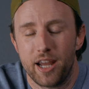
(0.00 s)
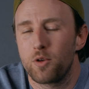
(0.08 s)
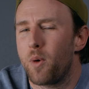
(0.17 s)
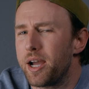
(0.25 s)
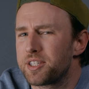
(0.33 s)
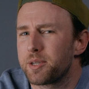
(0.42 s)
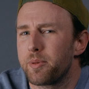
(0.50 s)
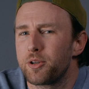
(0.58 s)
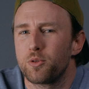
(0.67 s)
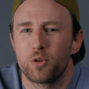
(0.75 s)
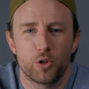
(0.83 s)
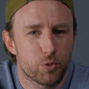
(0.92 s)
and why someone
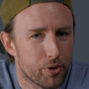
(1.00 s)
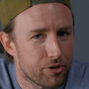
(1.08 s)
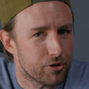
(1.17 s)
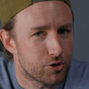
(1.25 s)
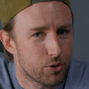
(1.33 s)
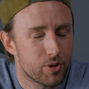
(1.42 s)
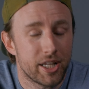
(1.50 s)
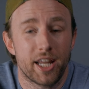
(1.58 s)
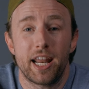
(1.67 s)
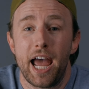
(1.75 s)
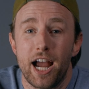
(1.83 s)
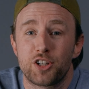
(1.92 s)
who knows what they're doing
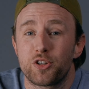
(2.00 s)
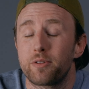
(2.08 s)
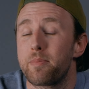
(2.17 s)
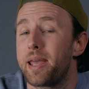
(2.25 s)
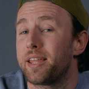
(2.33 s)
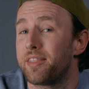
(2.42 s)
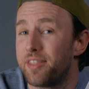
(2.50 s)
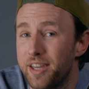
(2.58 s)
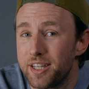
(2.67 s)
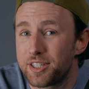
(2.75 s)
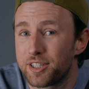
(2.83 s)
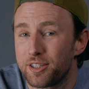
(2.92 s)
can actually make
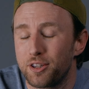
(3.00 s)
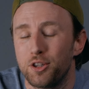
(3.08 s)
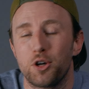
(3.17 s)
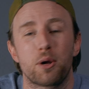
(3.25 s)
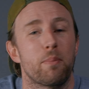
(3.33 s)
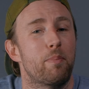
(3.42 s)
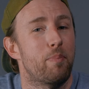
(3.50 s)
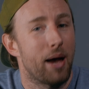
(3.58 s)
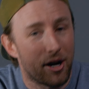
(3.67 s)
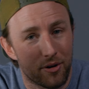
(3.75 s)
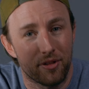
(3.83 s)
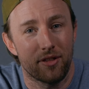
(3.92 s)
this look
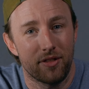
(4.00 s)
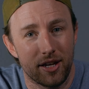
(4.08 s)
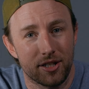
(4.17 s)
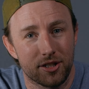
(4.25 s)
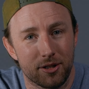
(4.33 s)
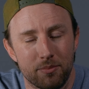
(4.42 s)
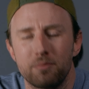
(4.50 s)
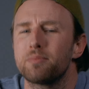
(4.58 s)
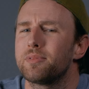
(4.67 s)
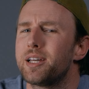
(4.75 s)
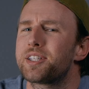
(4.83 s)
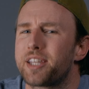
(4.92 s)
better than this.
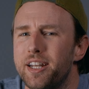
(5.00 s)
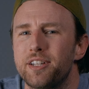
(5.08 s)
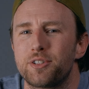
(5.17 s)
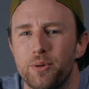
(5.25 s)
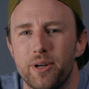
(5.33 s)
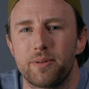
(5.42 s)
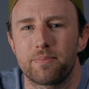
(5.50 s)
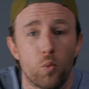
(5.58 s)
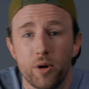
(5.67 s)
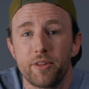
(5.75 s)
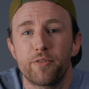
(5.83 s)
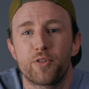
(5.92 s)
Let's get into it.
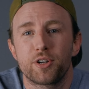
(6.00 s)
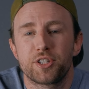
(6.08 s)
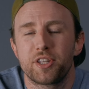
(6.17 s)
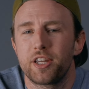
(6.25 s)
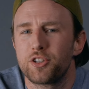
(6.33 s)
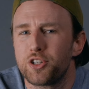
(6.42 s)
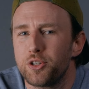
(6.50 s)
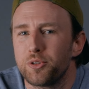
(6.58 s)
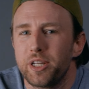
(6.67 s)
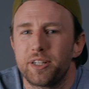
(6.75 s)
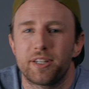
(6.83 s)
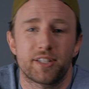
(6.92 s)
One of the first things you'll
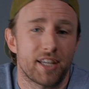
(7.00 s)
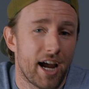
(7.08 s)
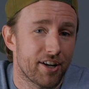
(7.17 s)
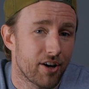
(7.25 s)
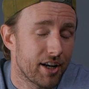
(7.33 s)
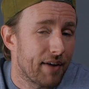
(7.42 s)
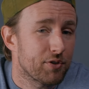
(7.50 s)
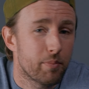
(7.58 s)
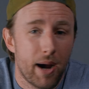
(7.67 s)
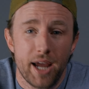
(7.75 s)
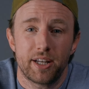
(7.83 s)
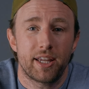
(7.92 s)
need to decide on after
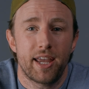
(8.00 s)
buying a